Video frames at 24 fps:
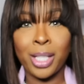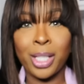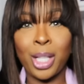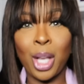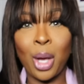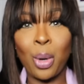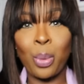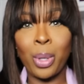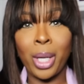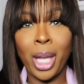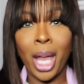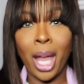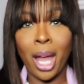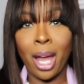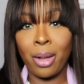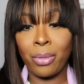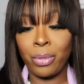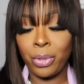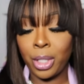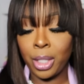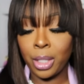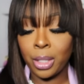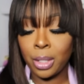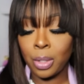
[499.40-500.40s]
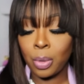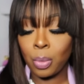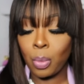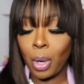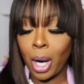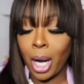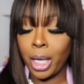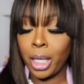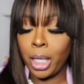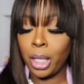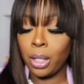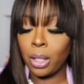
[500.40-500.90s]
so we have this one
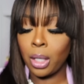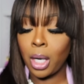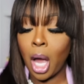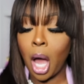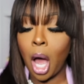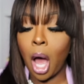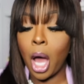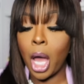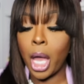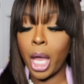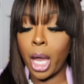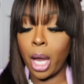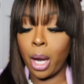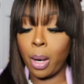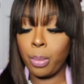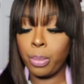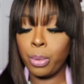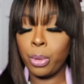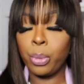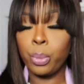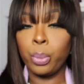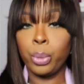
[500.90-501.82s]
right here called Amber